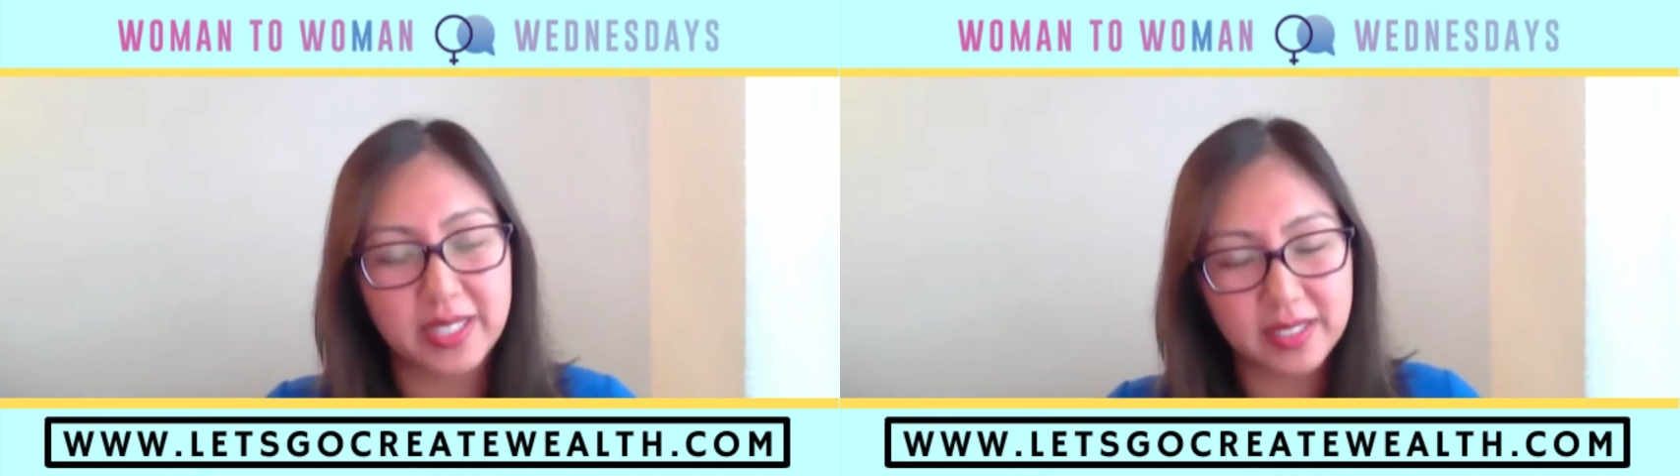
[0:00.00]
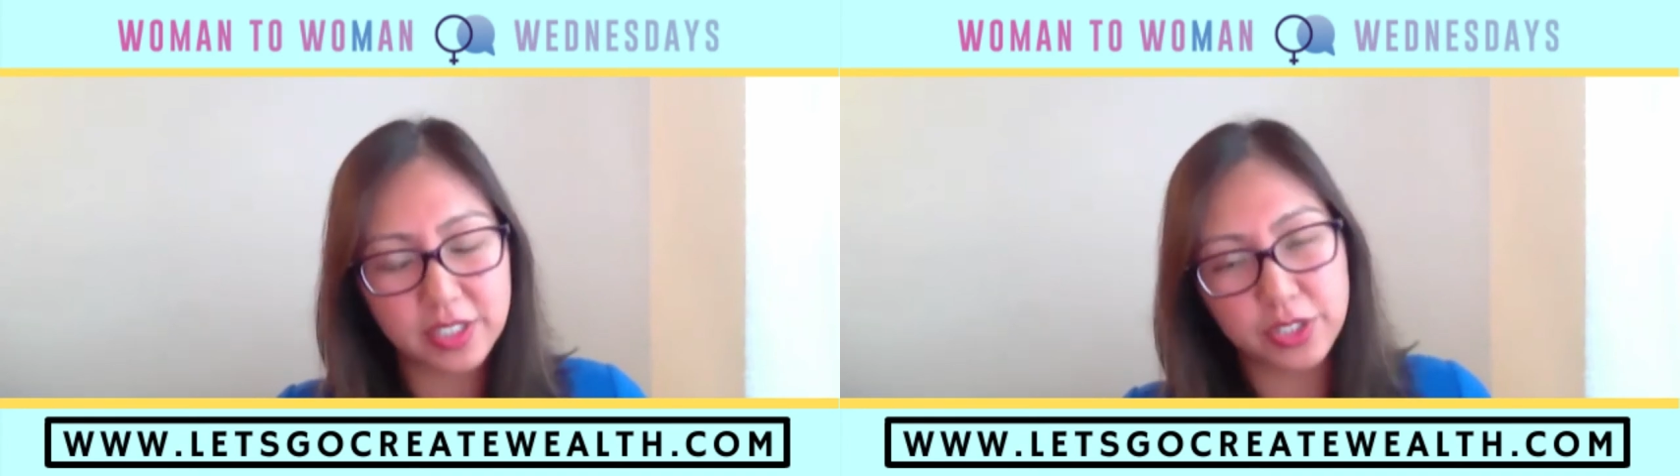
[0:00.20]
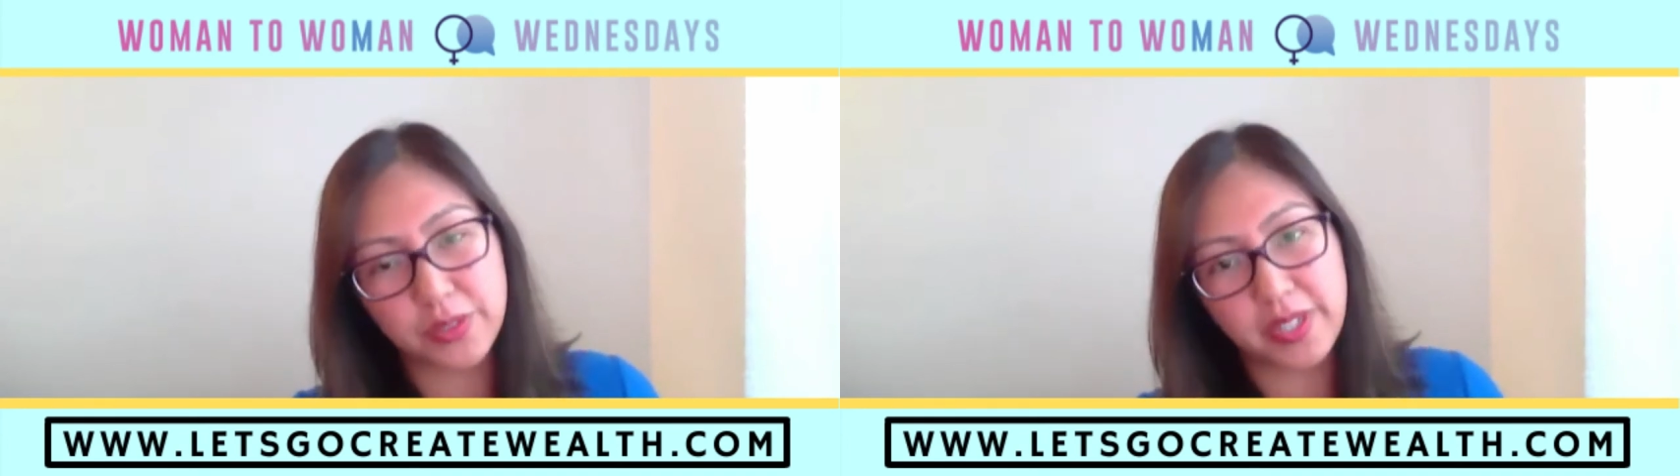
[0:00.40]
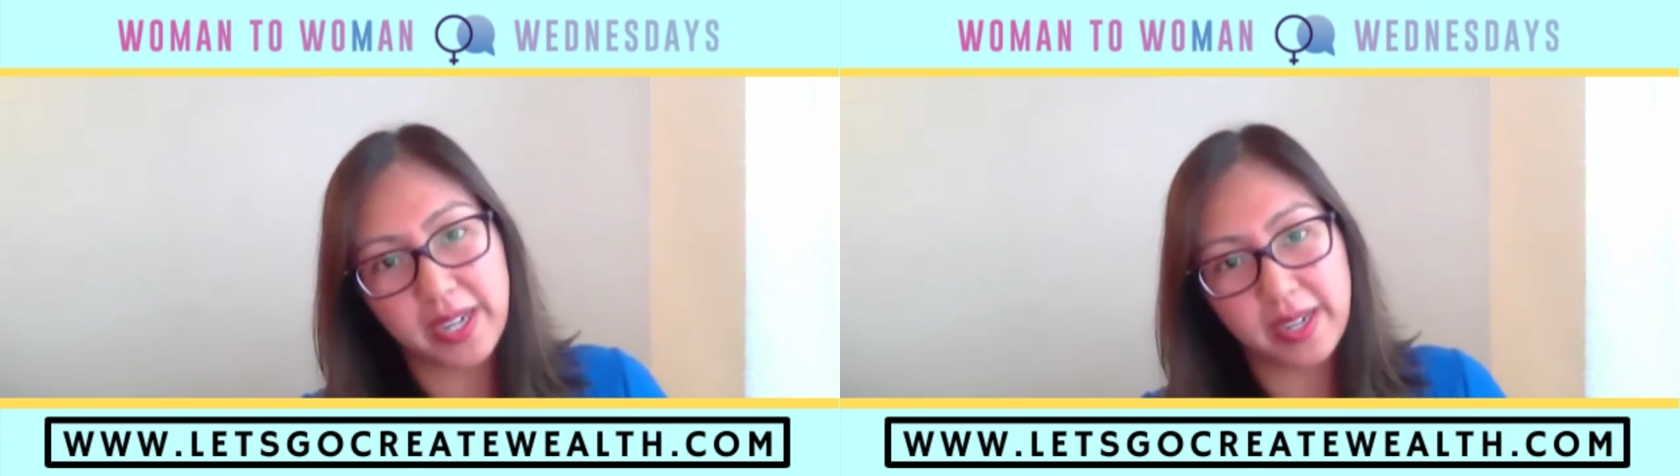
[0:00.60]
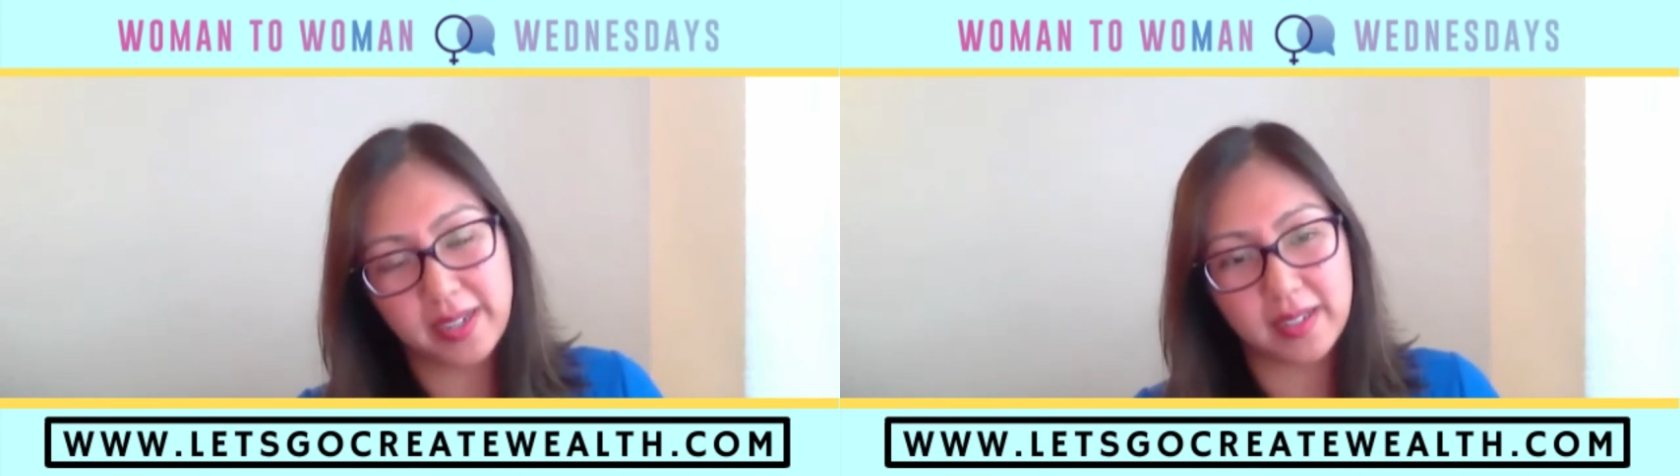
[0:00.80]
industry
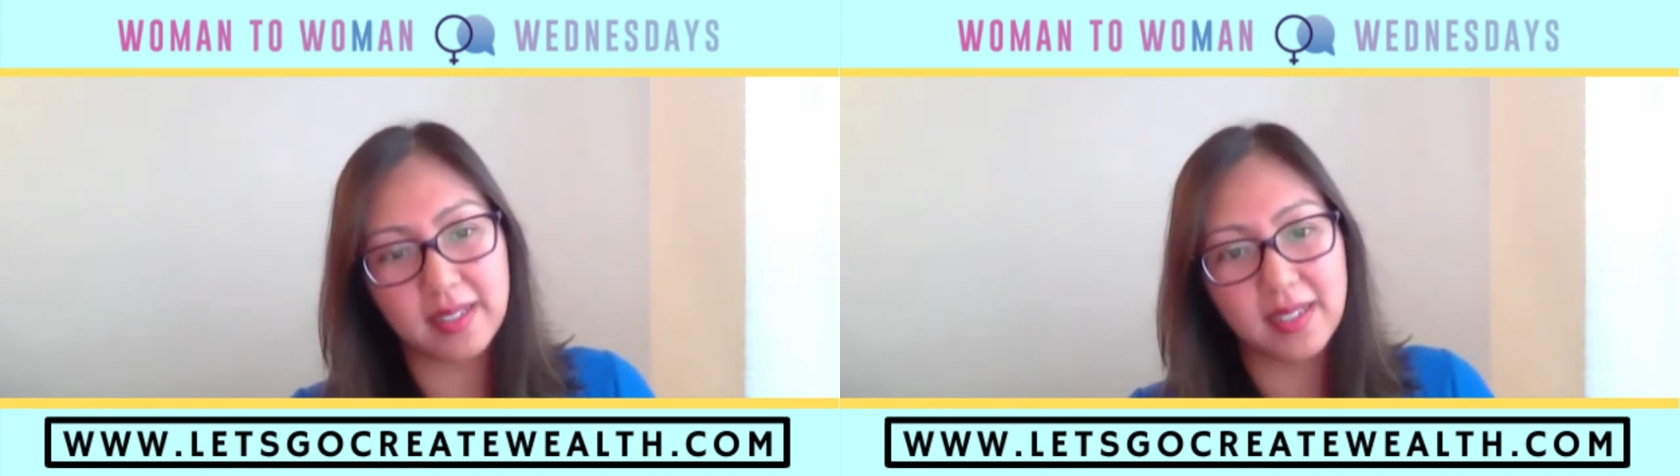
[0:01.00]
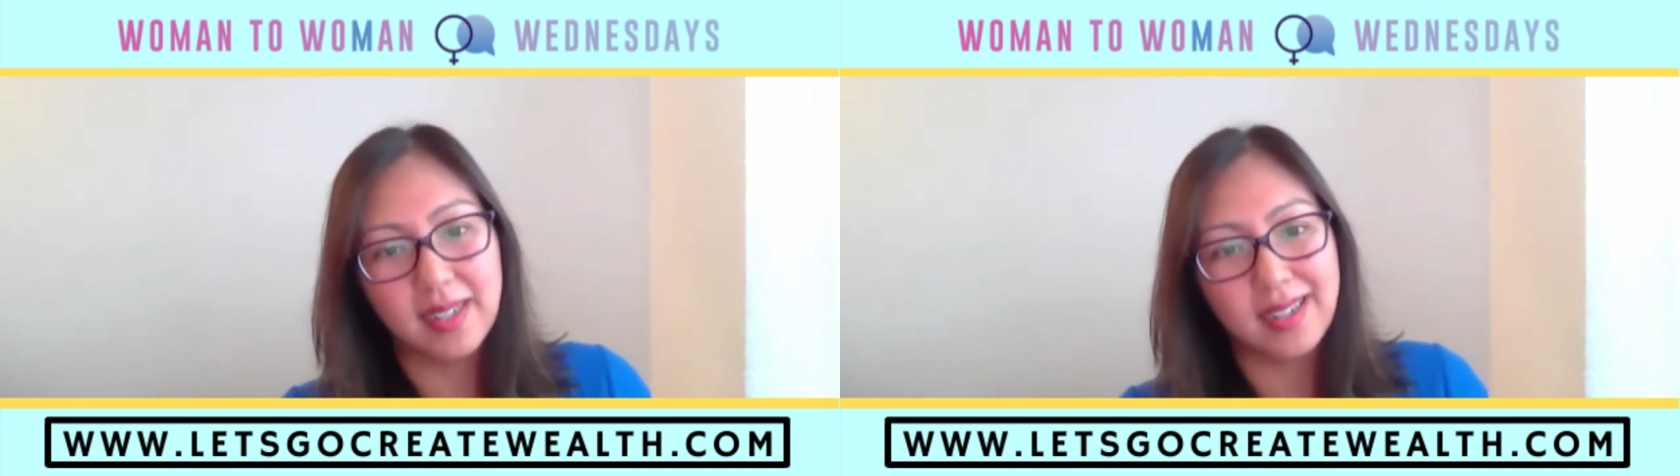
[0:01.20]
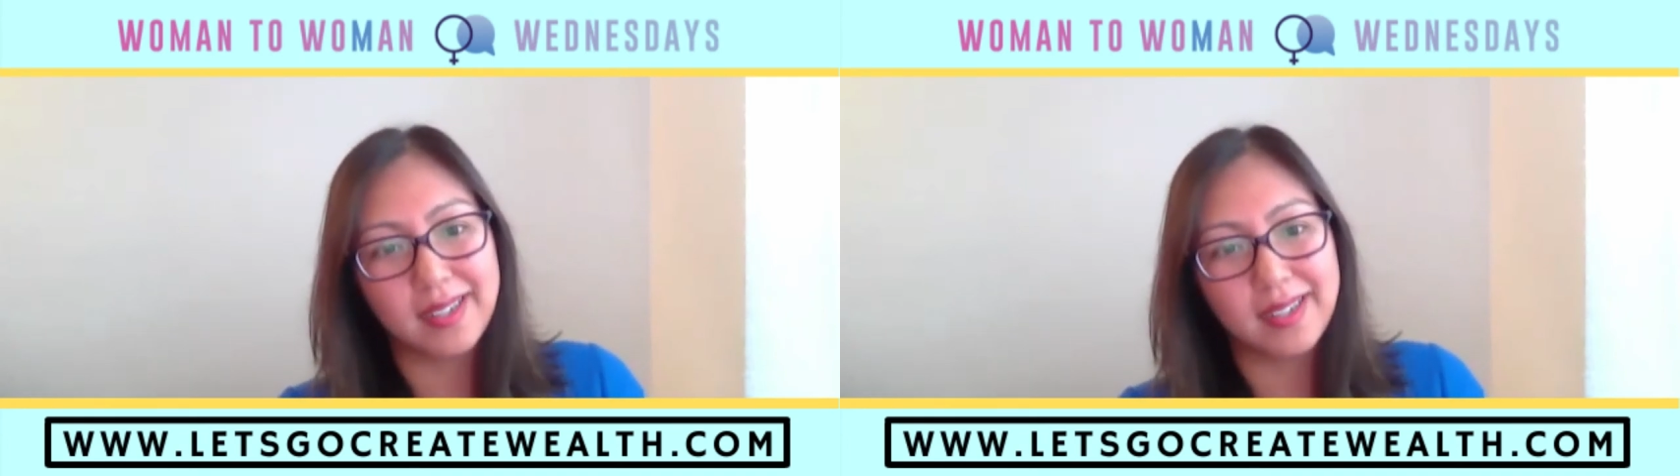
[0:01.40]
here.